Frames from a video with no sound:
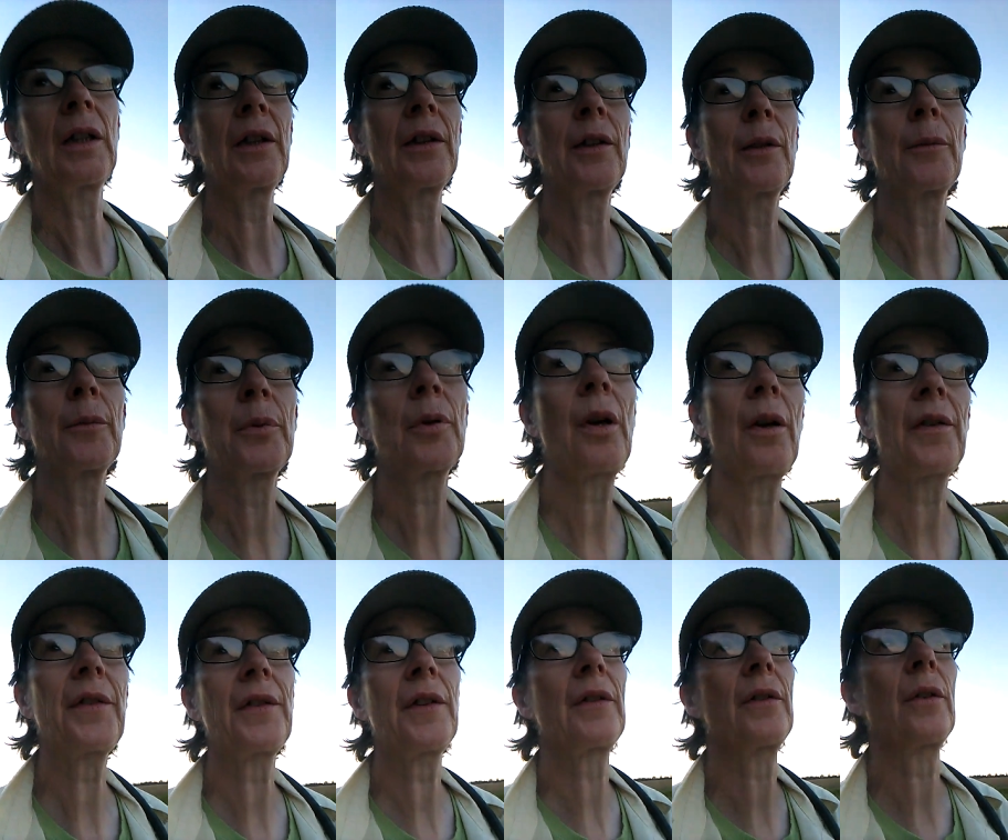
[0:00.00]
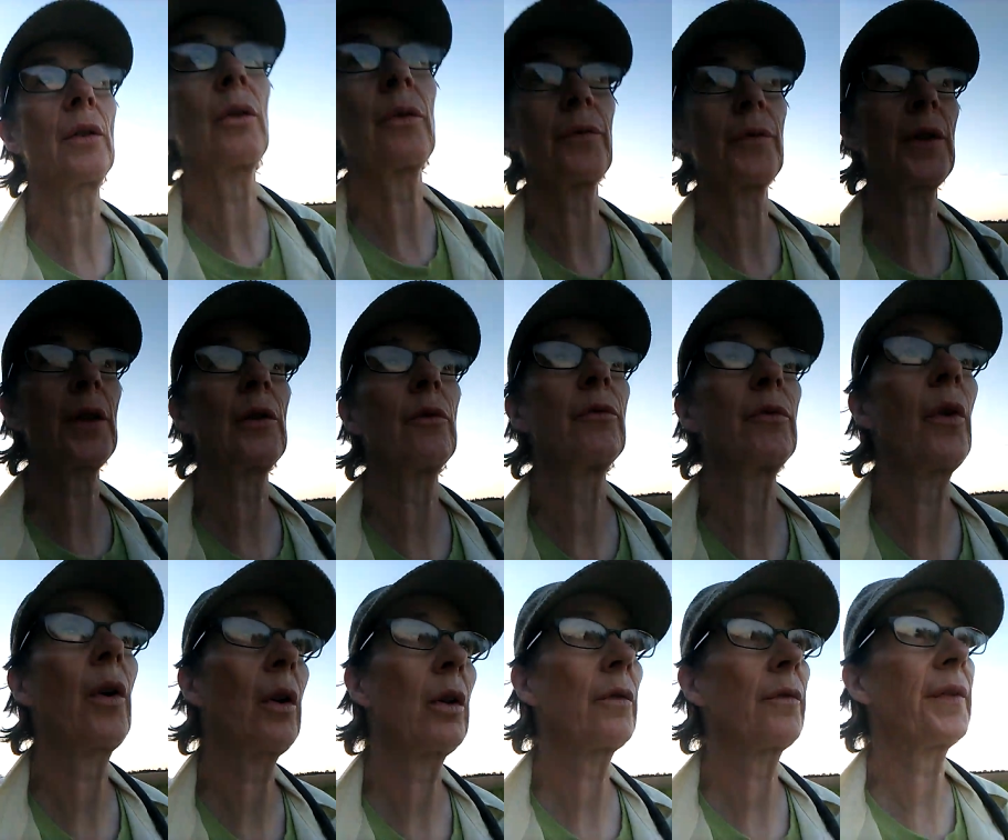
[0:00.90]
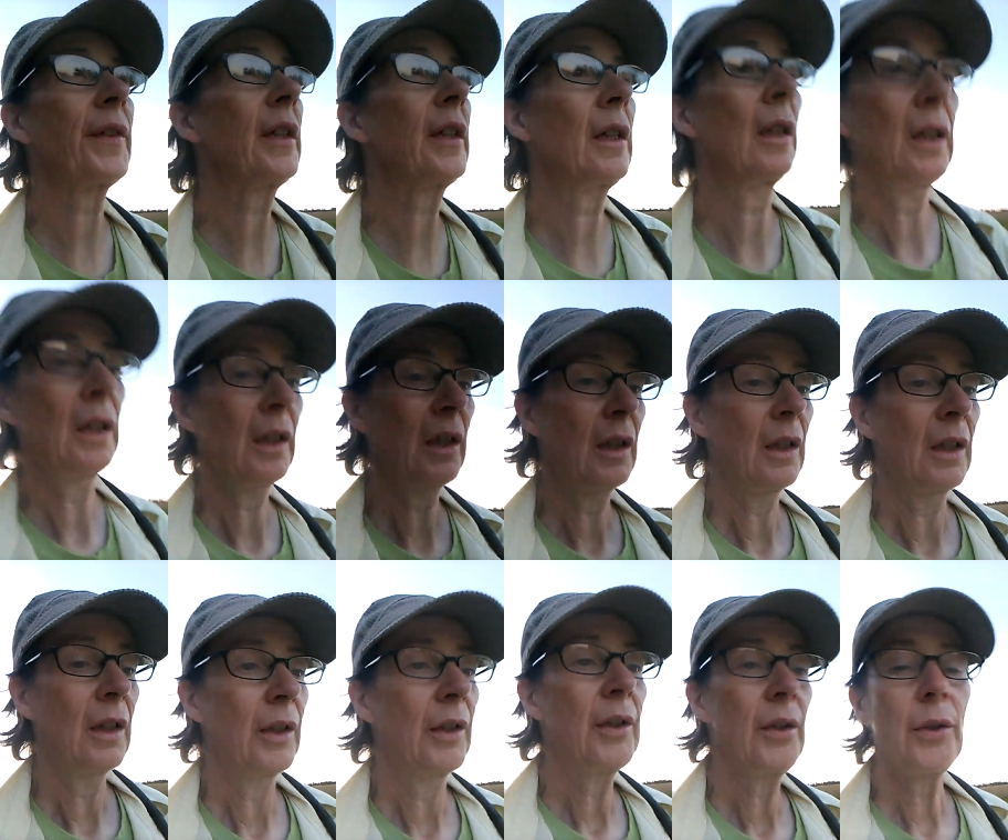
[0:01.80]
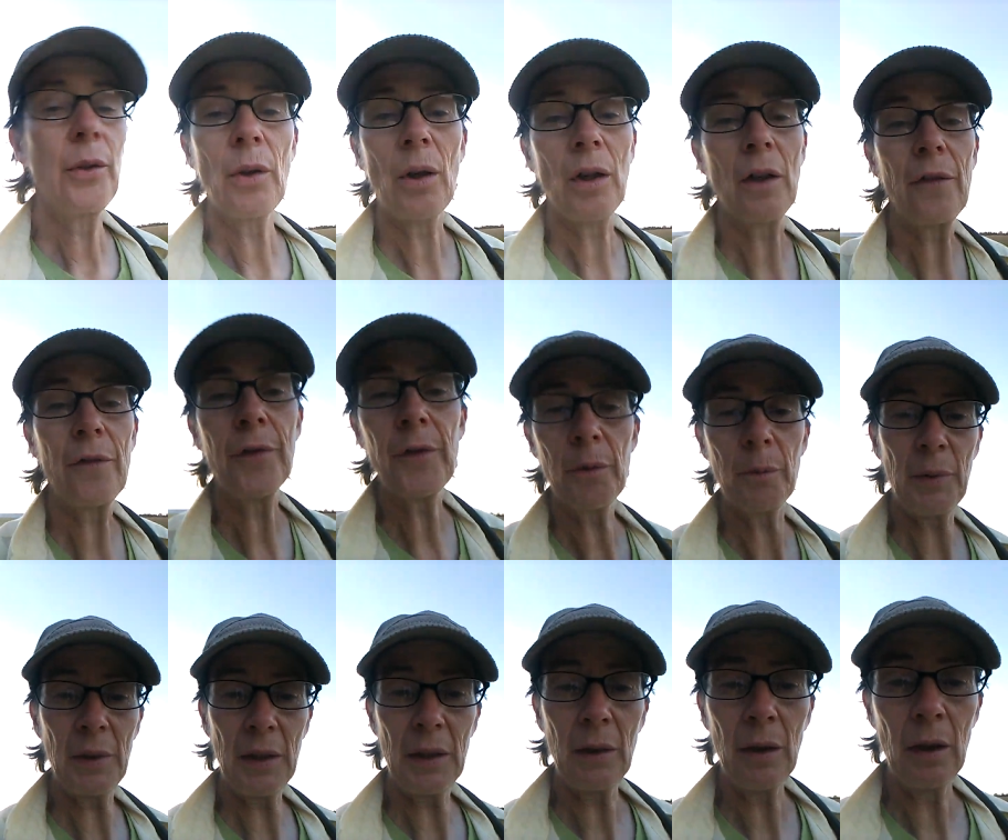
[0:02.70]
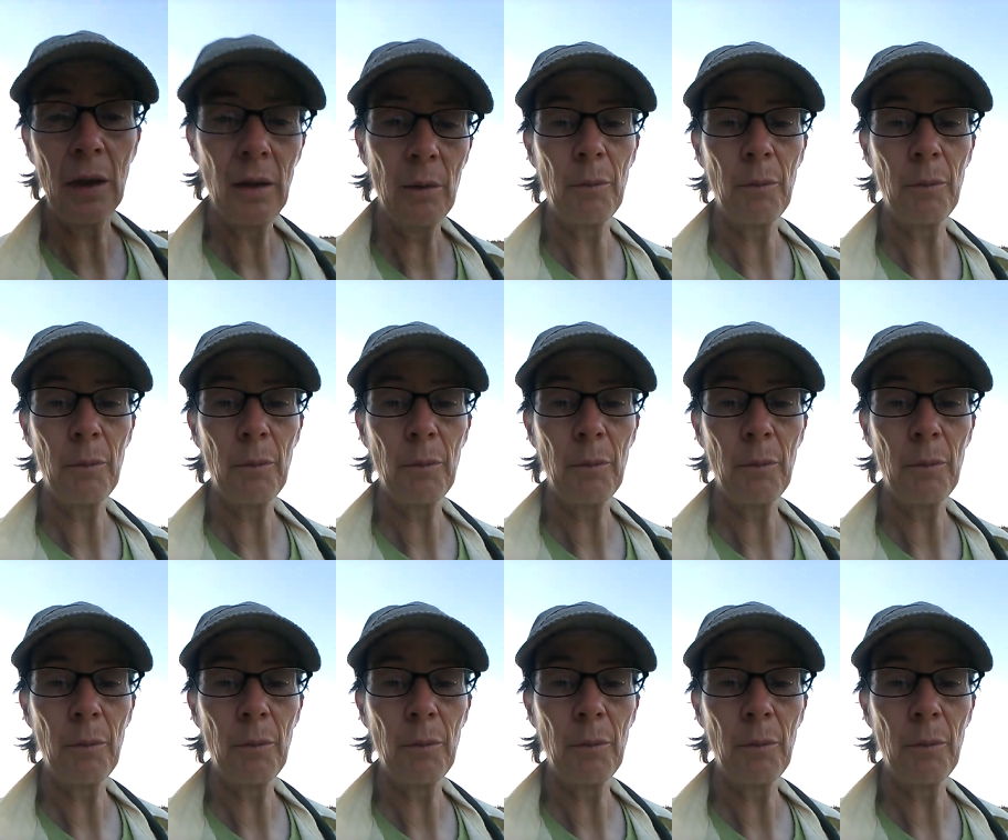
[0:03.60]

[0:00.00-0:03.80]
in the process of evolving, you have to be